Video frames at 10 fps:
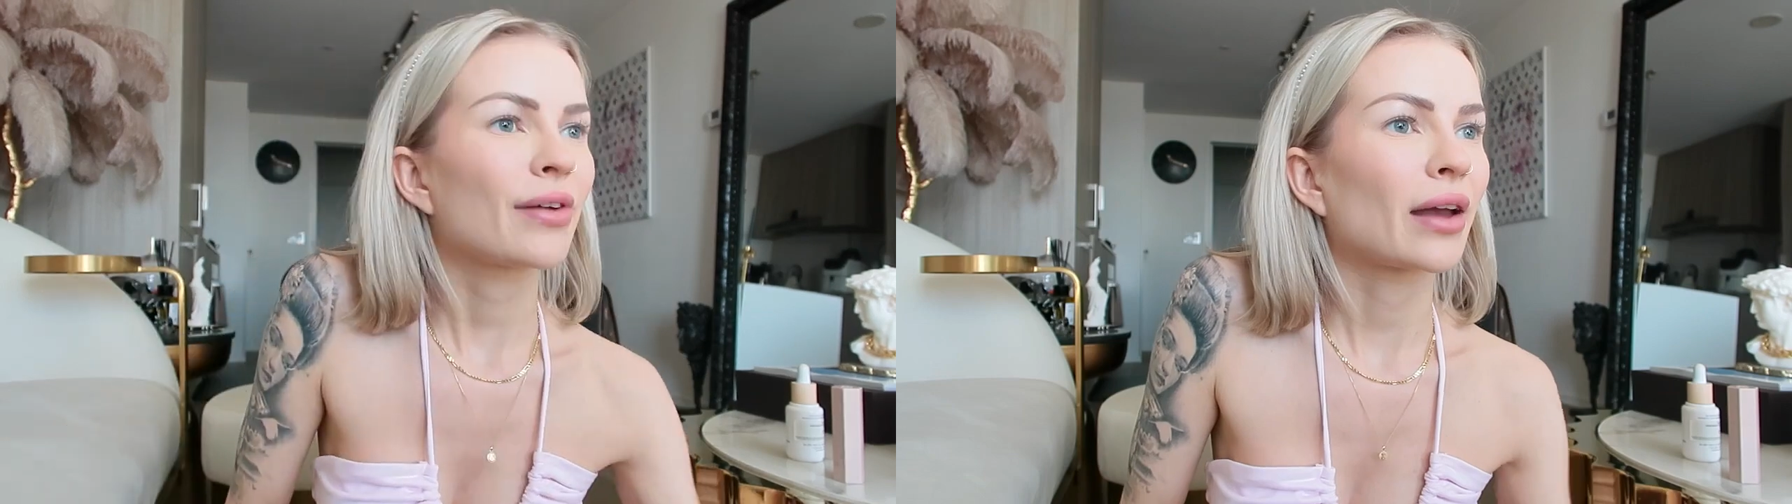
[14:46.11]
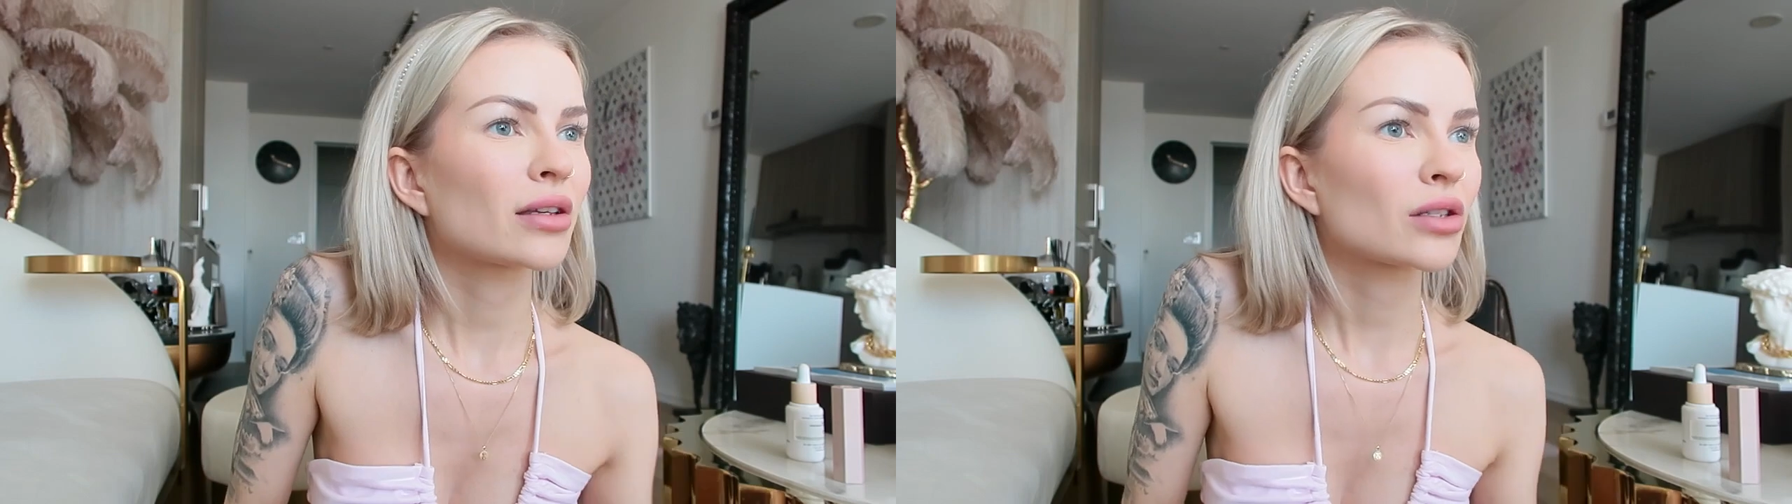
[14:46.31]

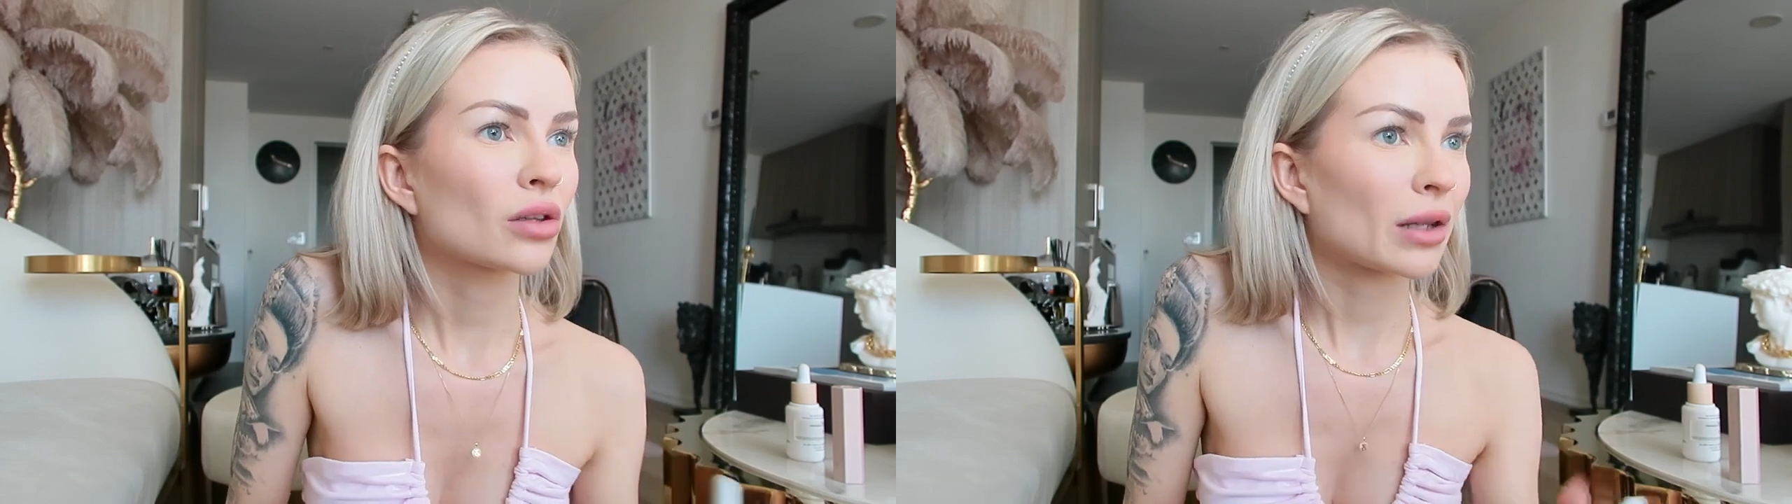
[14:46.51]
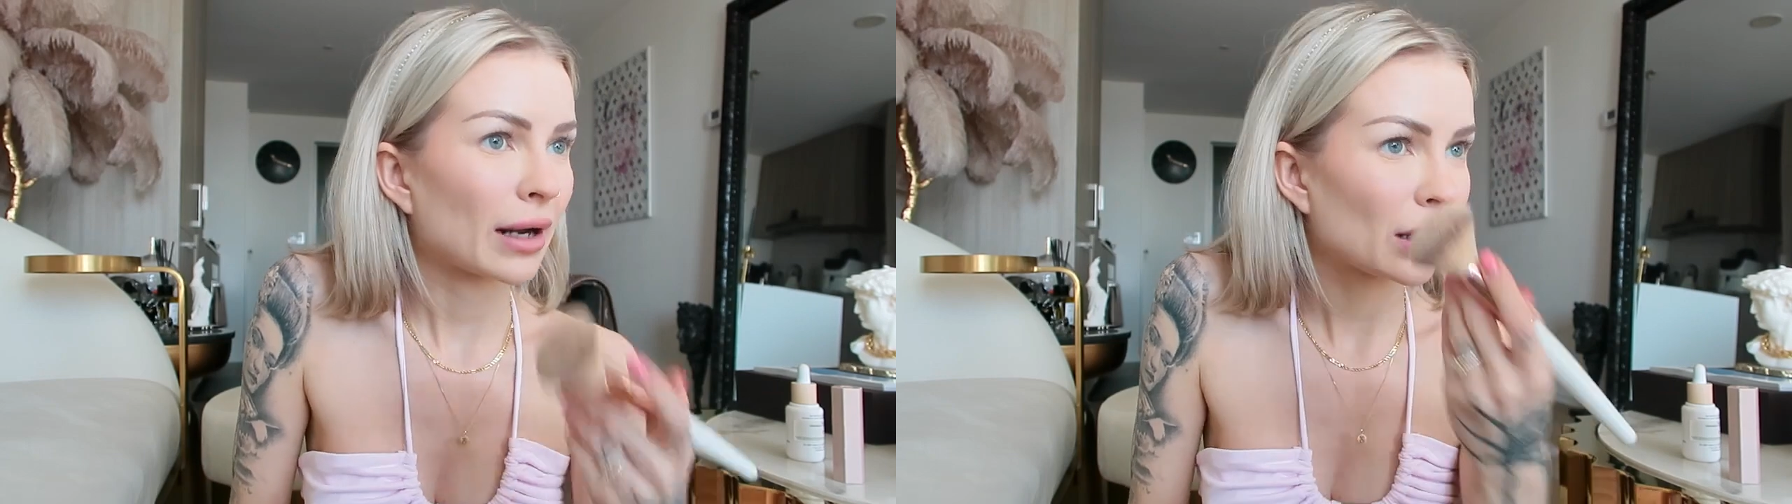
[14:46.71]
face
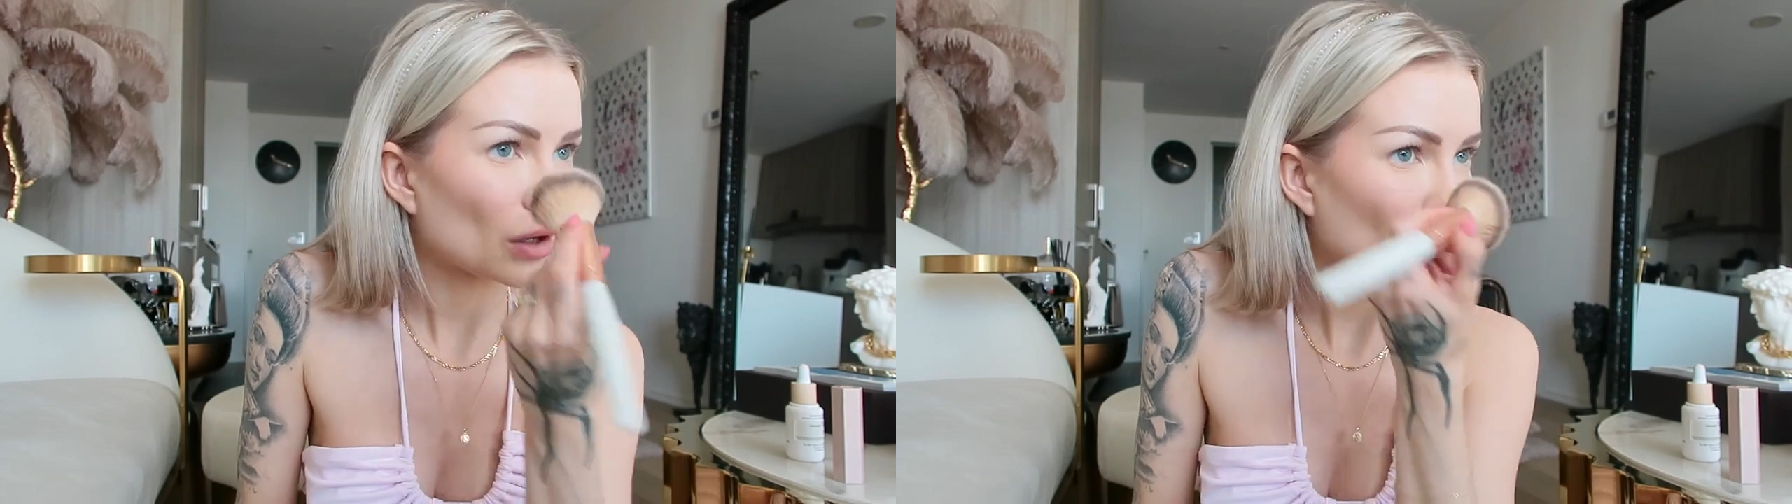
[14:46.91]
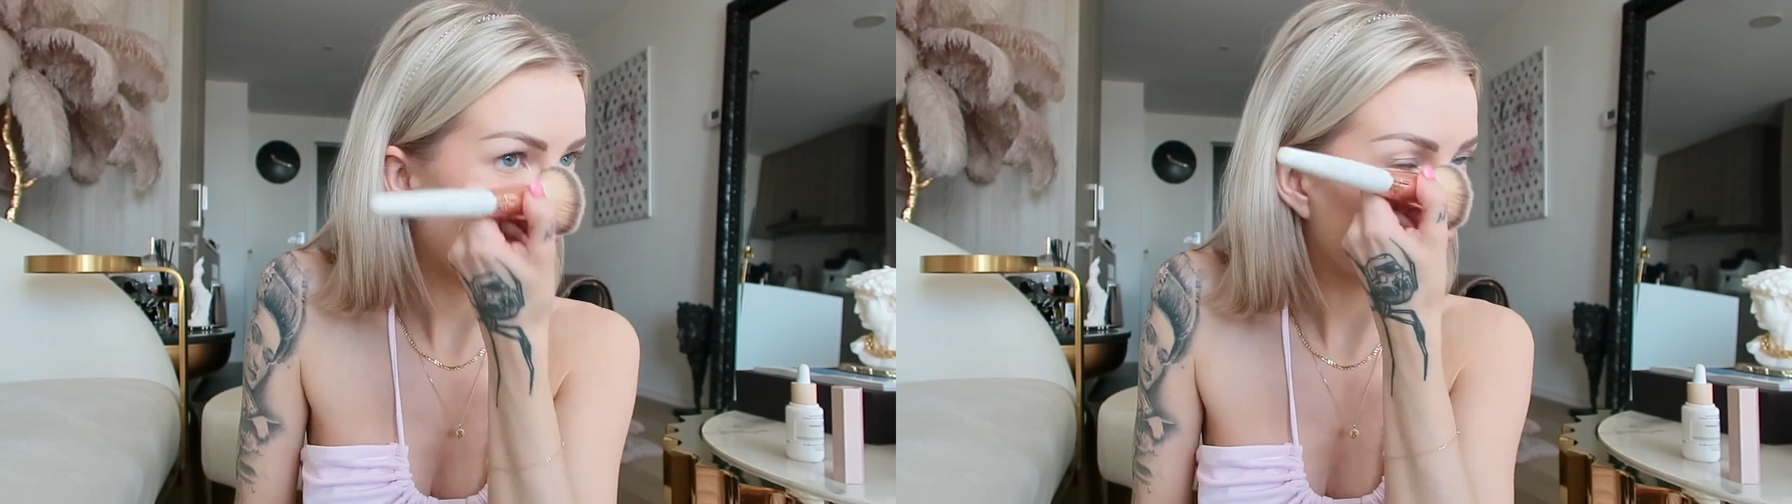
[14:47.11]
so that I
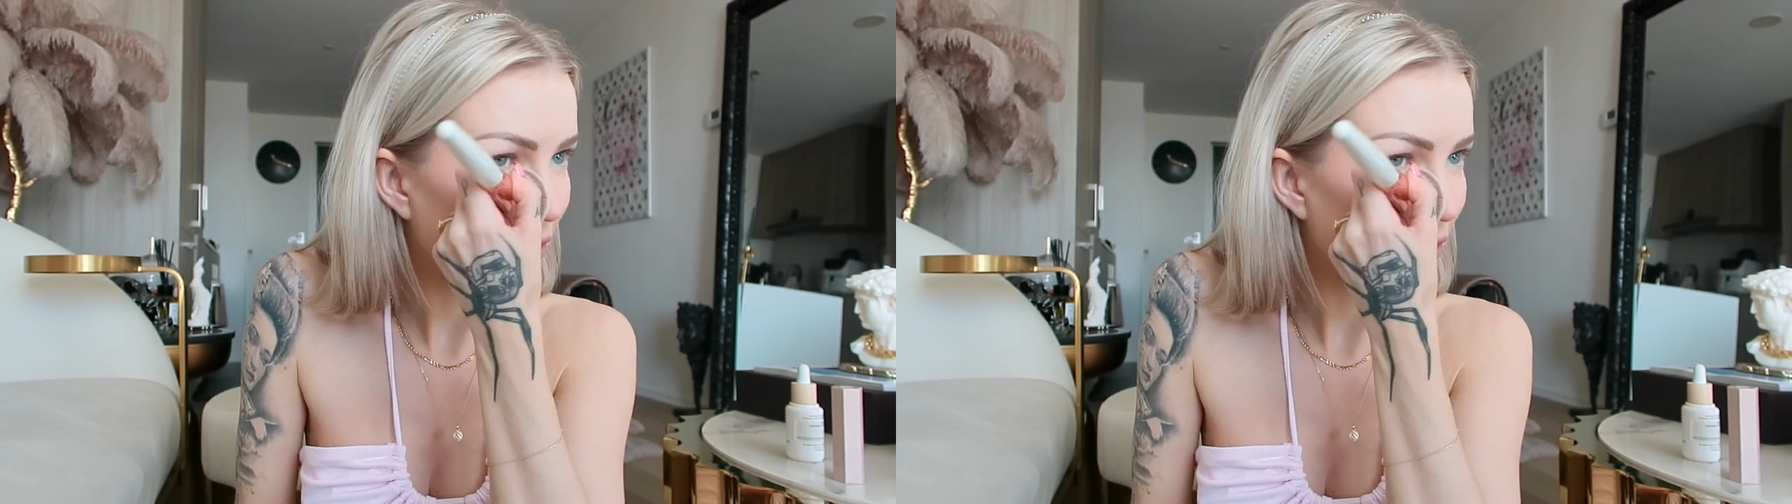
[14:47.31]
can go